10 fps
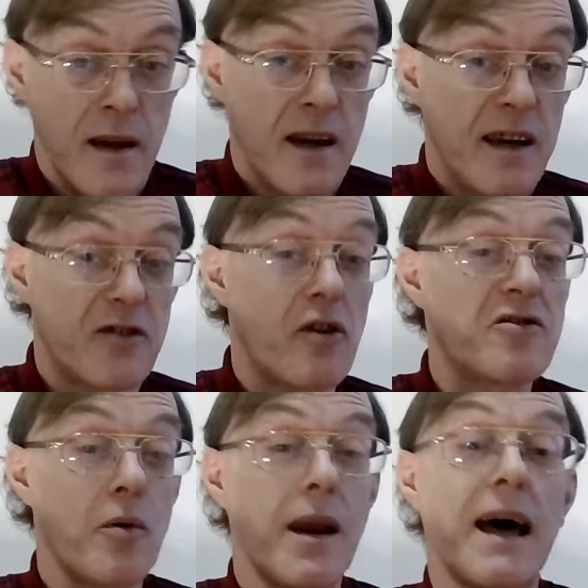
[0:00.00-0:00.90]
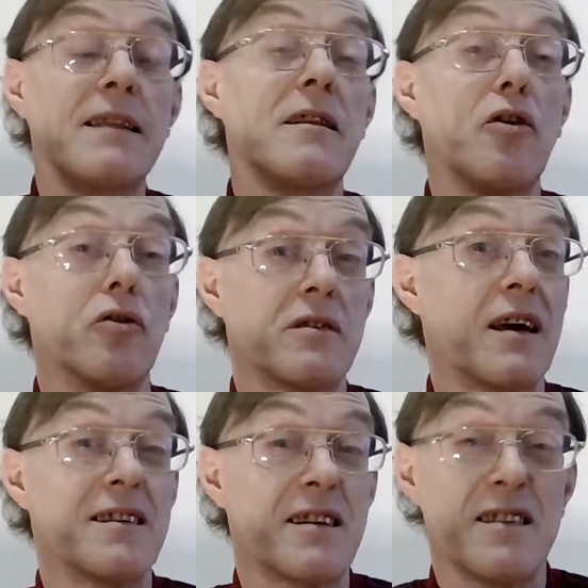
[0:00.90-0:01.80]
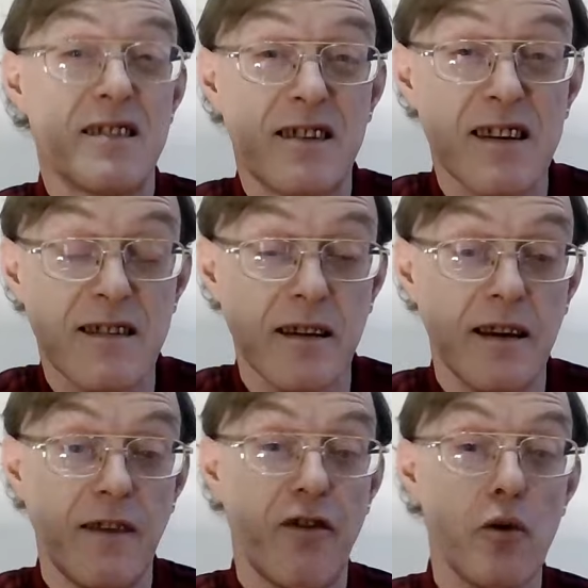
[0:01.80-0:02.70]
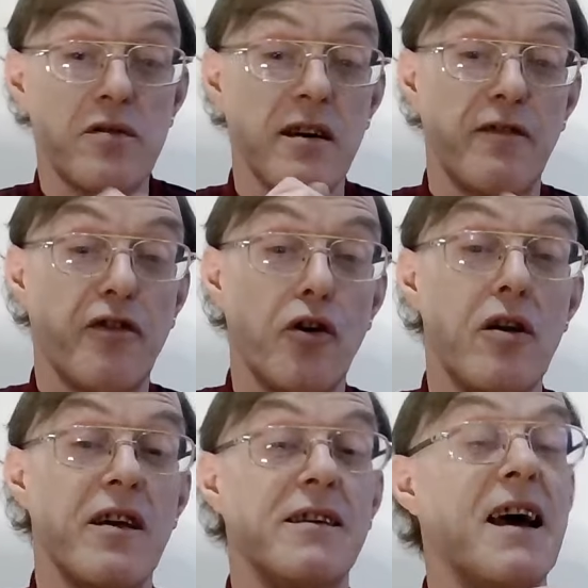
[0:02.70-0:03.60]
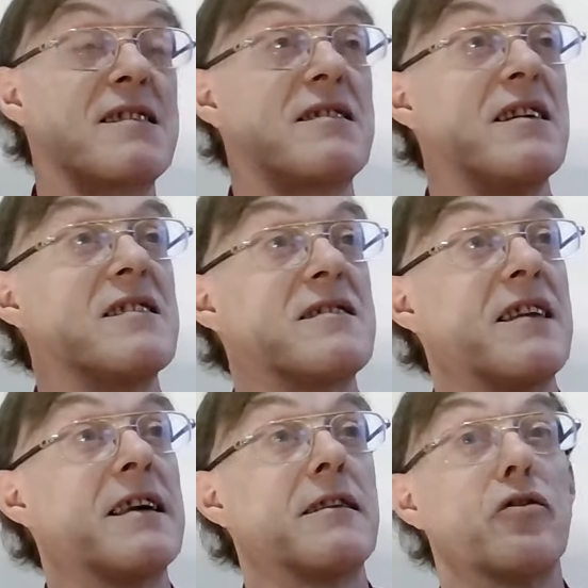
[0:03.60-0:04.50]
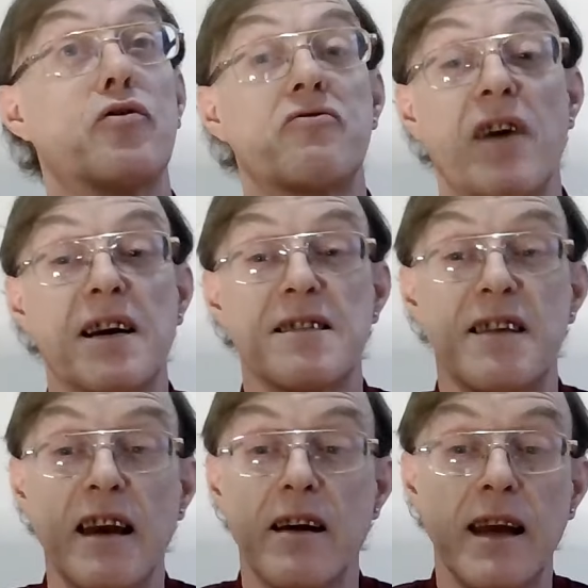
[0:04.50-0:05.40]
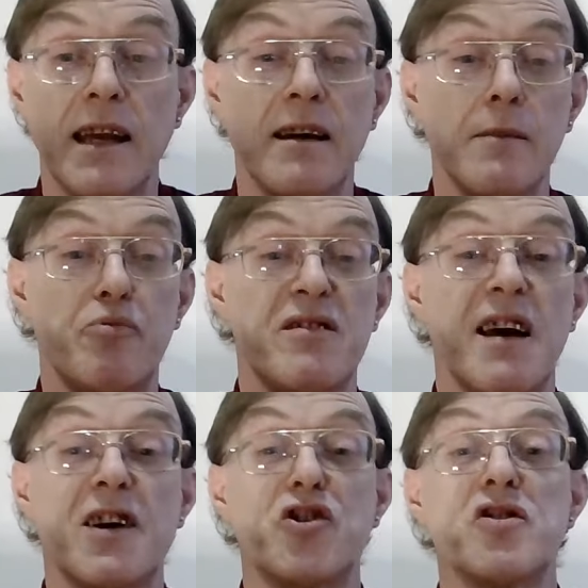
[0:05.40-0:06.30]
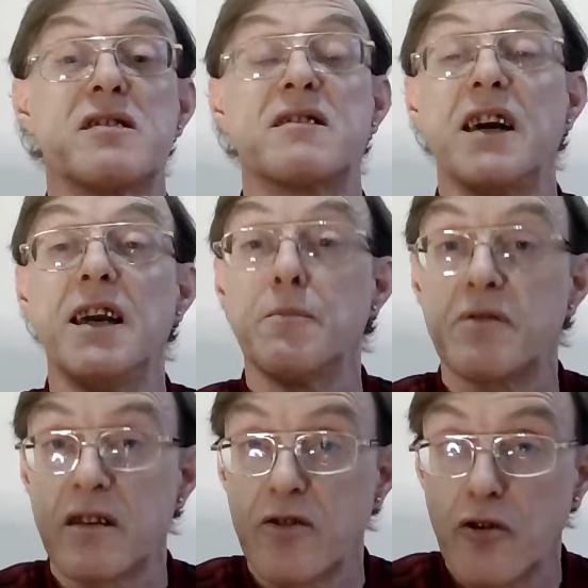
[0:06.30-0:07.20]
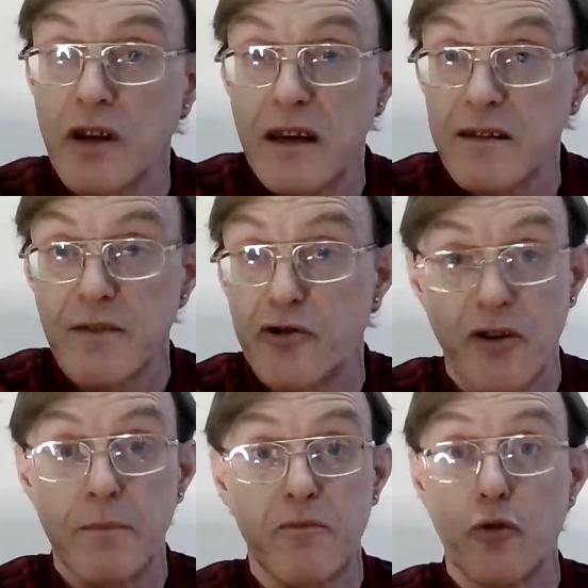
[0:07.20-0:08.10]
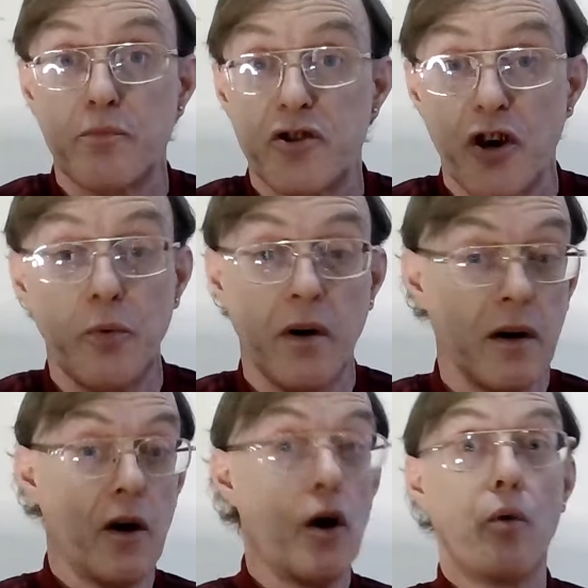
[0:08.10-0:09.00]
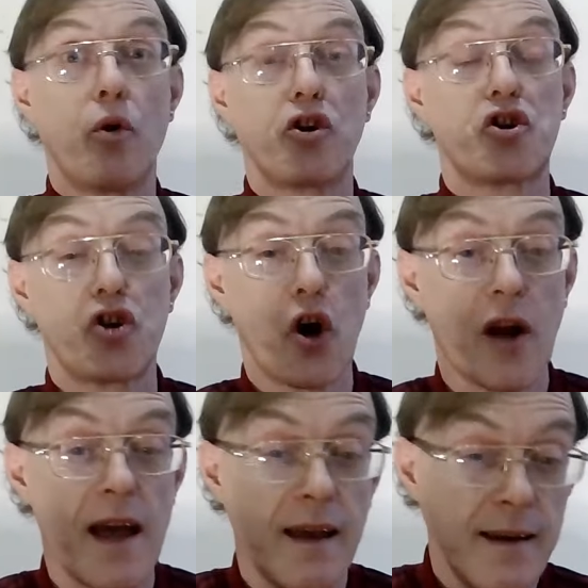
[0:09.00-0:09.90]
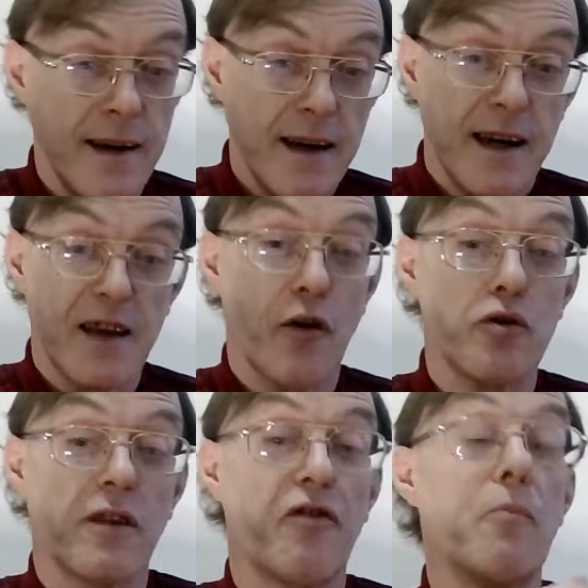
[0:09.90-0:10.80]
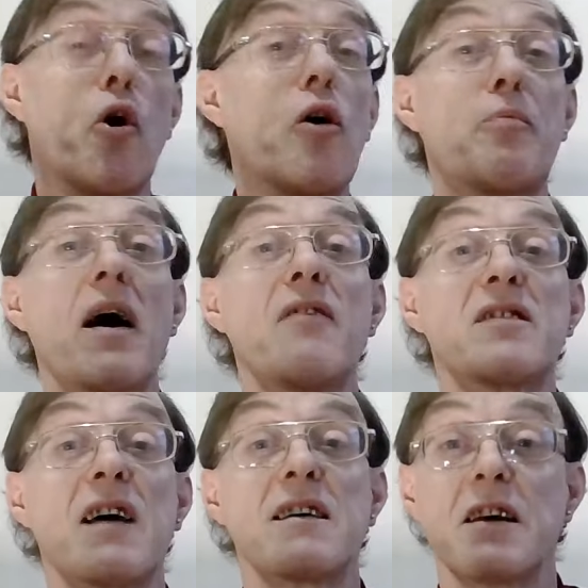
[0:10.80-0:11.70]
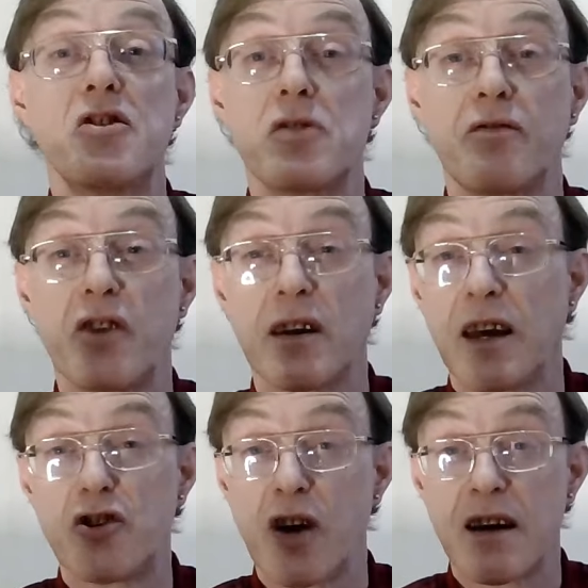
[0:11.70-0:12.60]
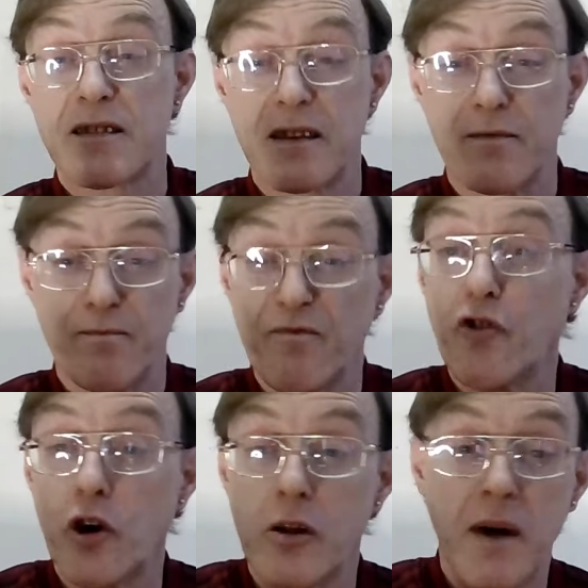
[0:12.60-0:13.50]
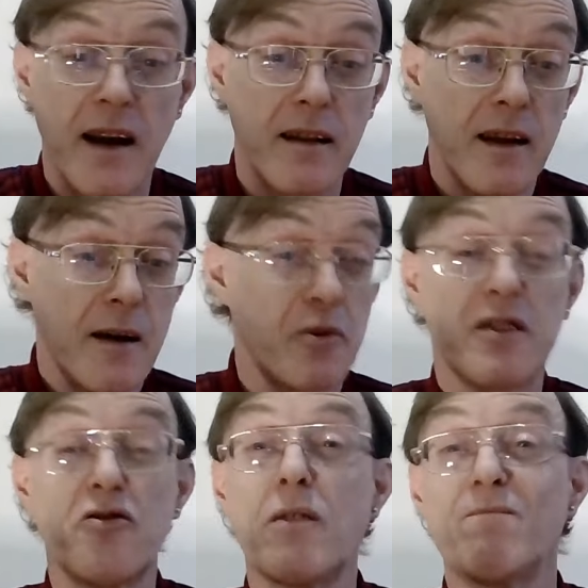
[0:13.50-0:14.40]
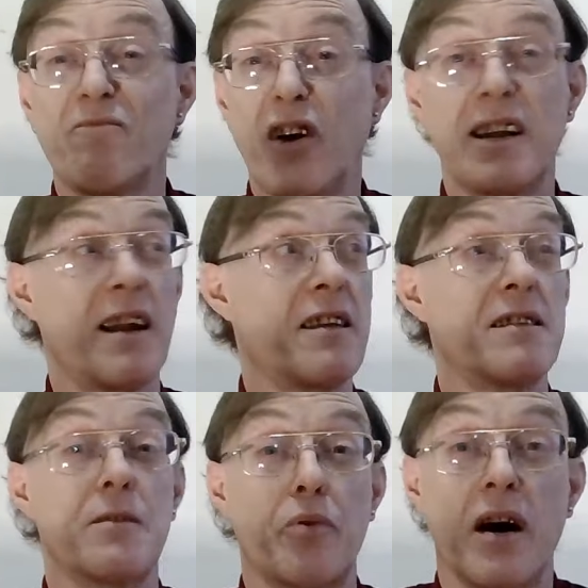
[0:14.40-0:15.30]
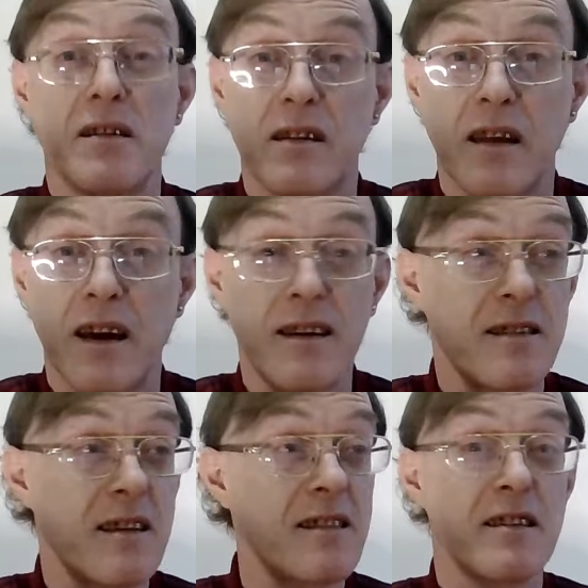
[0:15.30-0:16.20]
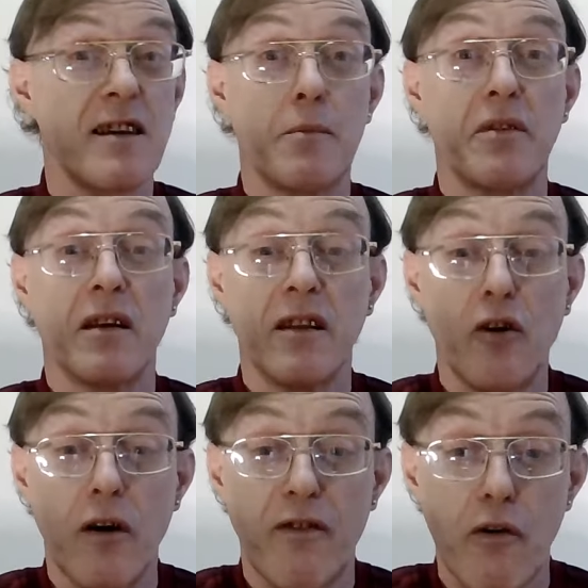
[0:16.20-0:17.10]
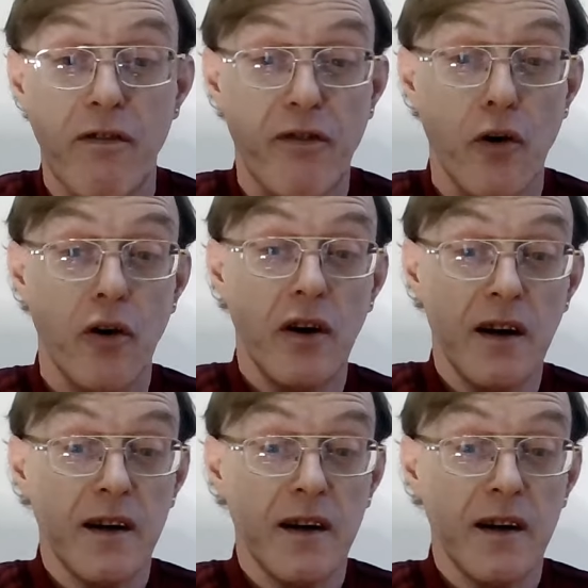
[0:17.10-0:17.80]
He's also a landlord that has consistently voted for all the nastiest landlord racketeering and protection schemes the Tories have dreamt up too. What a shocker. He's voted for more privatisation of the NHS and Royal Mail. But there's not really anything surprising there, is there? That's the type of thing they all vote for.